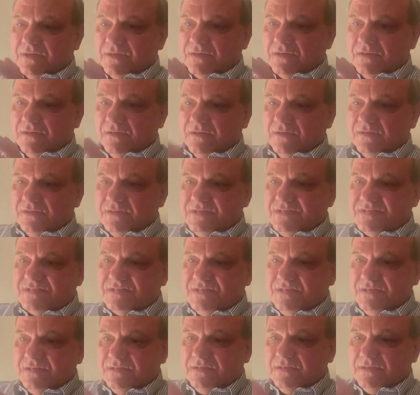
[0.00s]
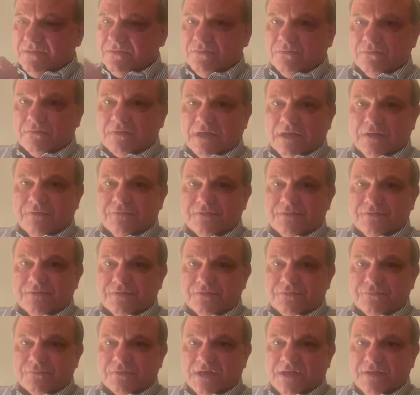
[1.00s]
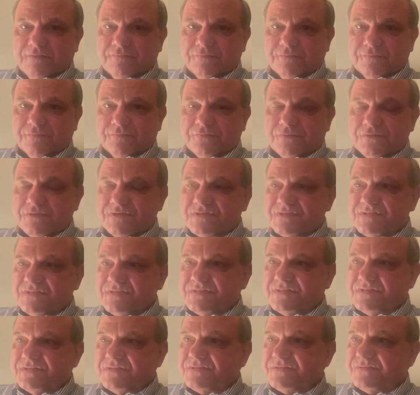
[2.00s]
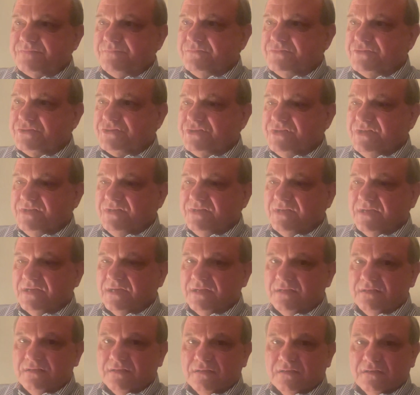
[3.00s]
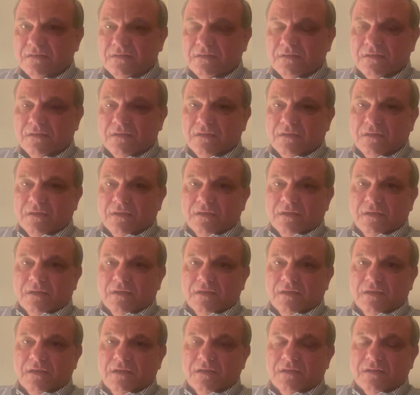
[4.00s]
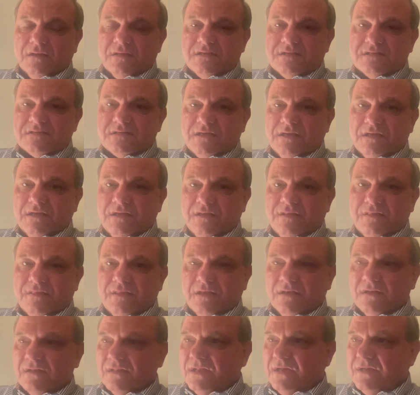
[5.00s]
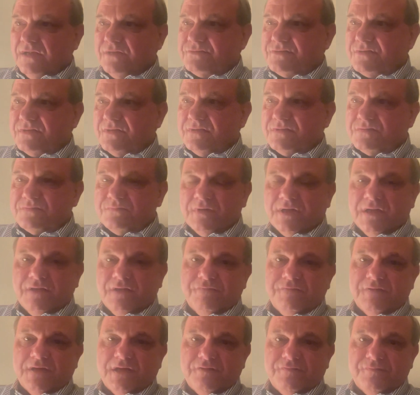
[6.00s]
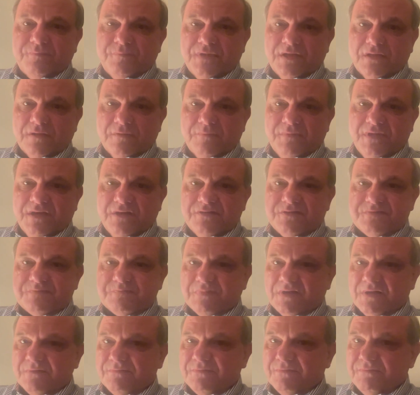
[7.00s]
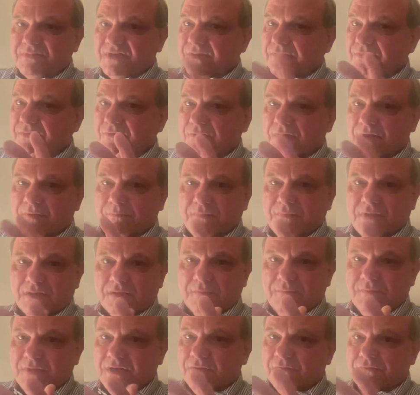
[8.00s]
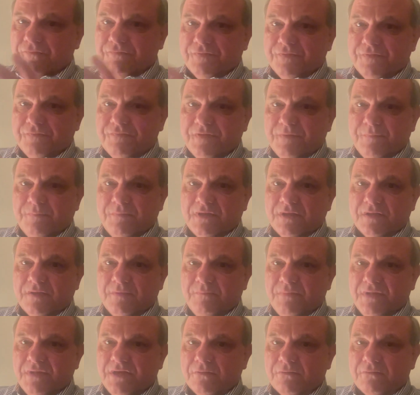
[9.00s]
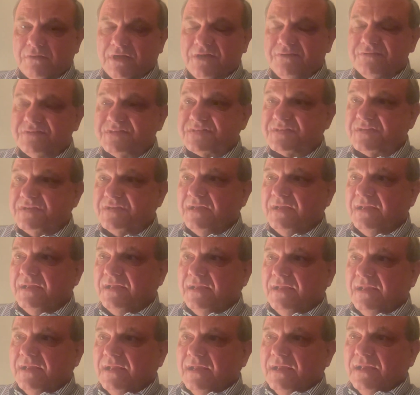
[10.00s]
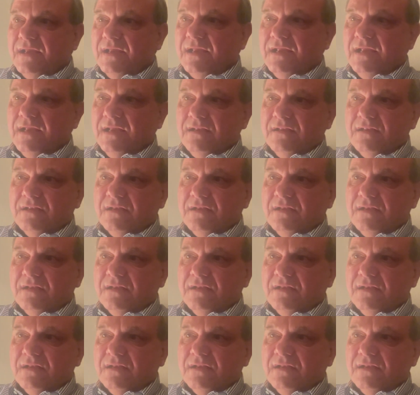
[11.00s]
clearly see they took out the driver first. This is a machine gun, and it is anything larger than 25 millimeters, probably 30 millimeter, 50 millimeter rounds. And